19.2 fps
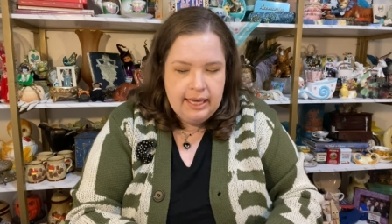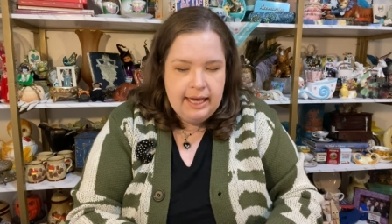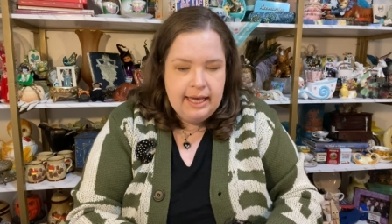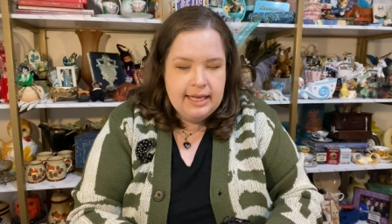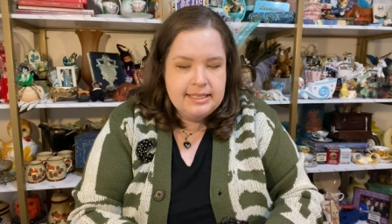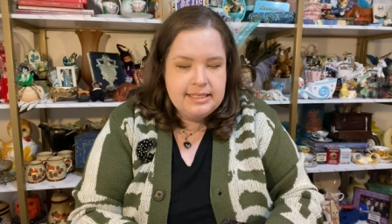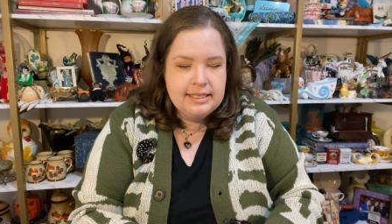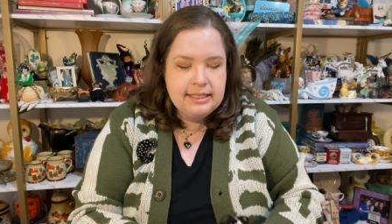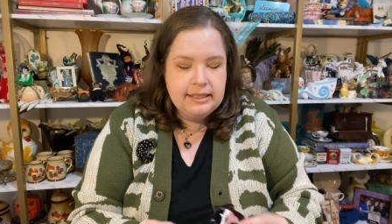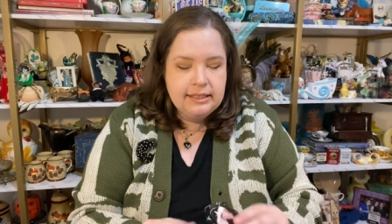
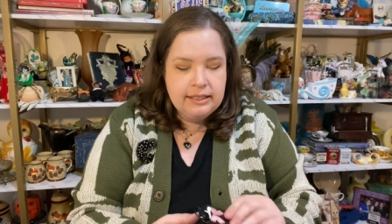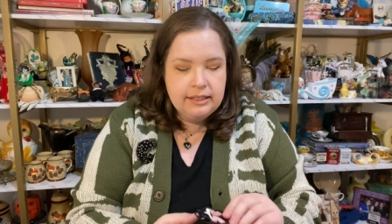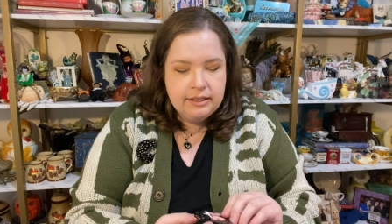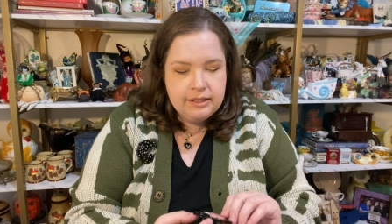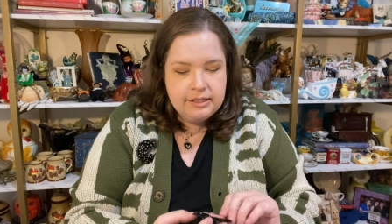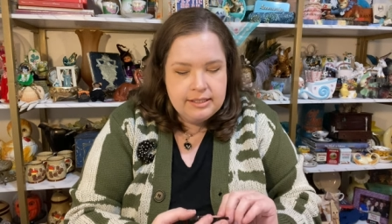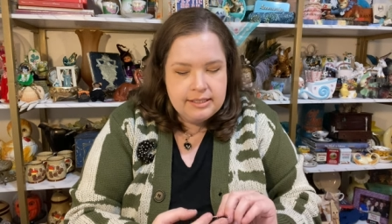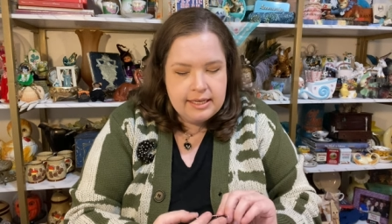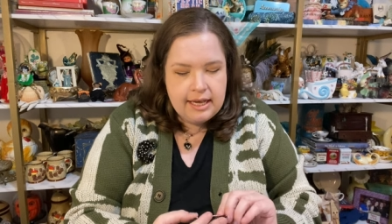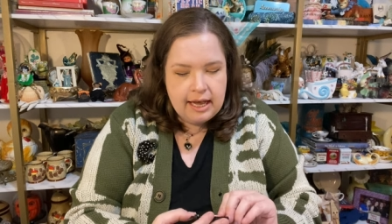It's a
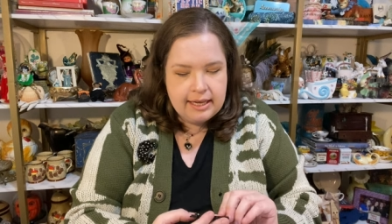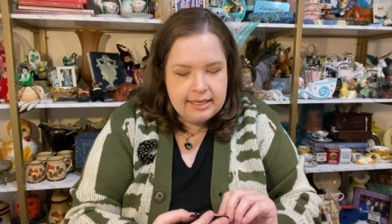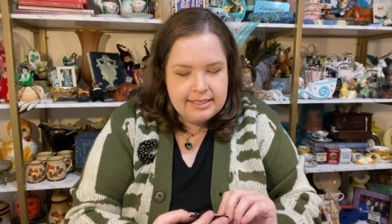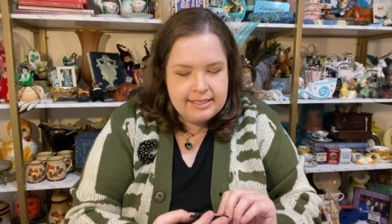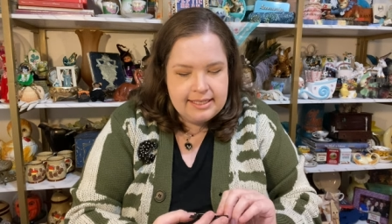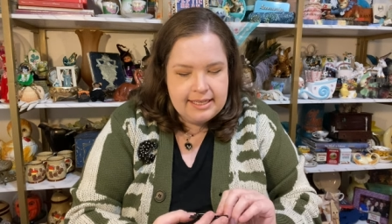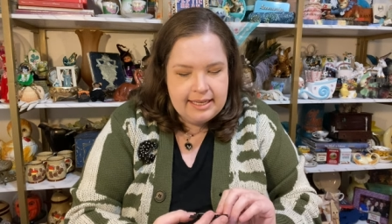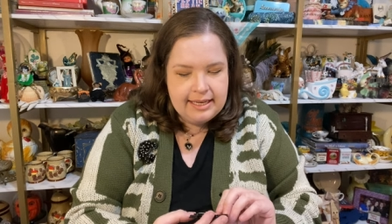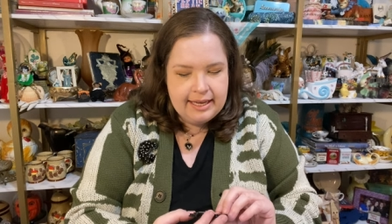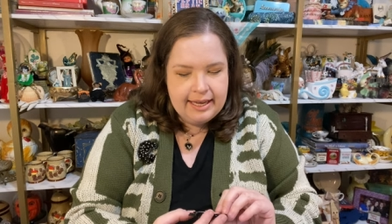little
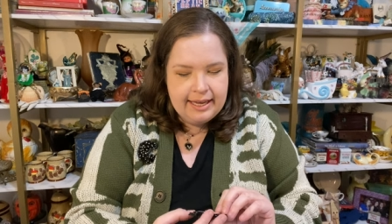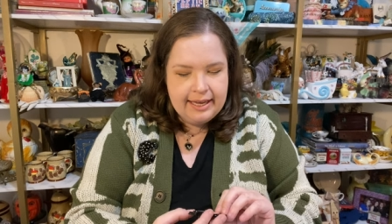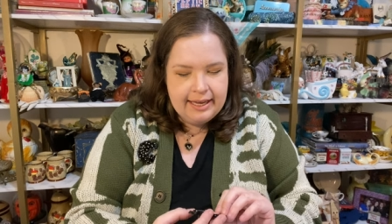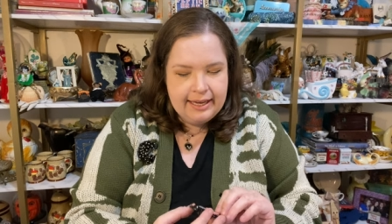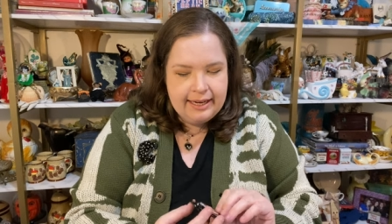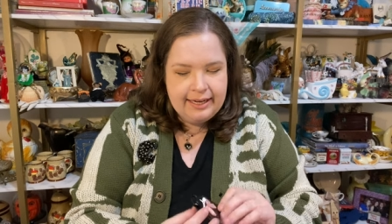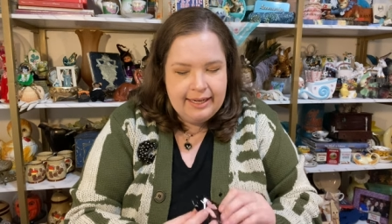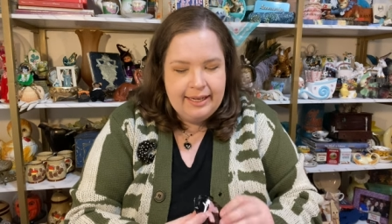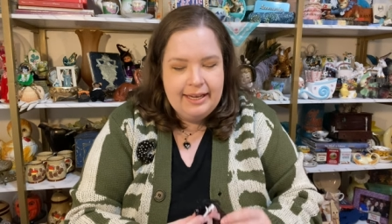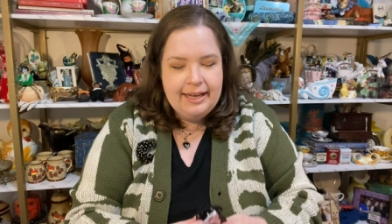tuxie
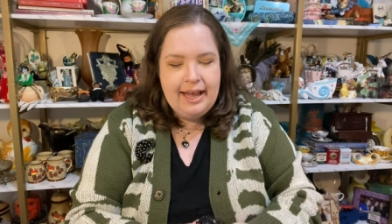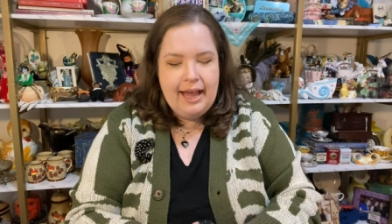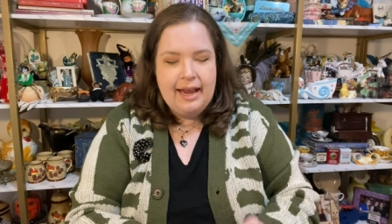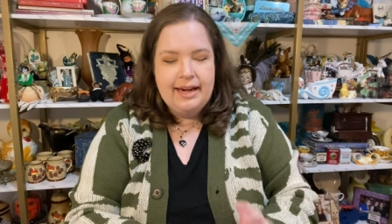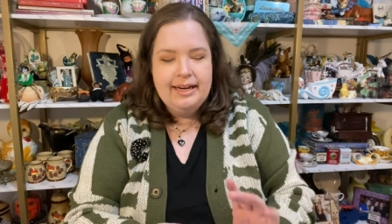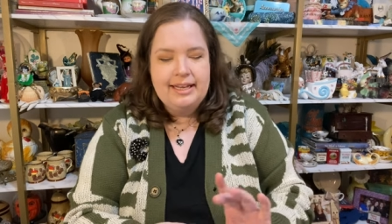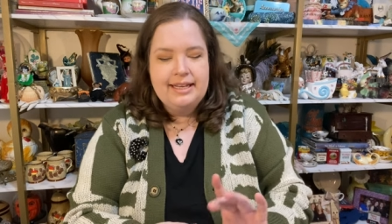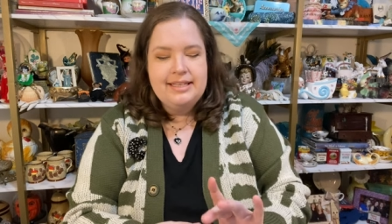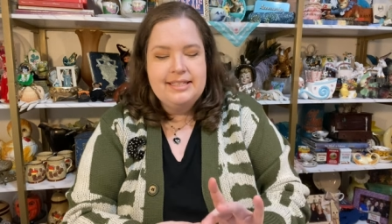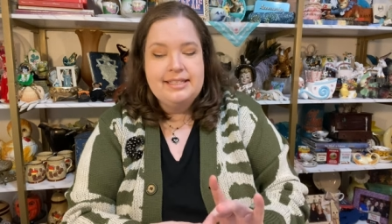kitty, and
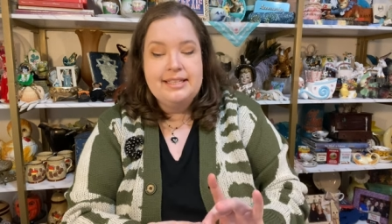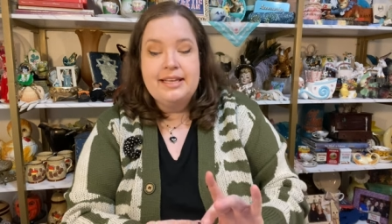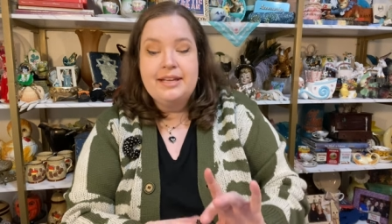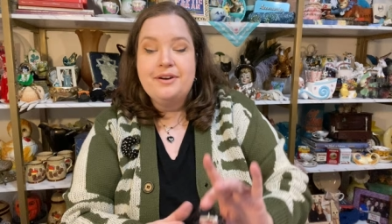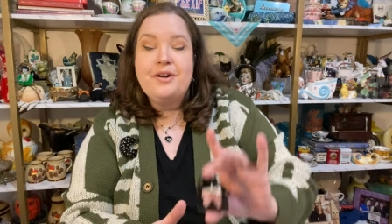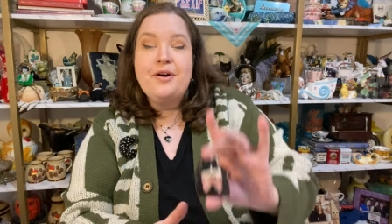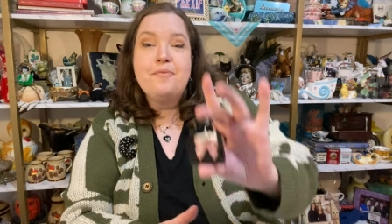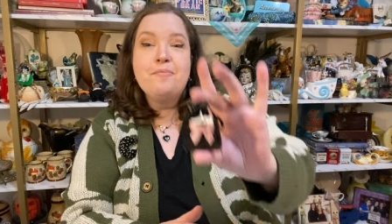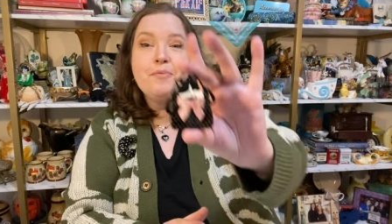he's in a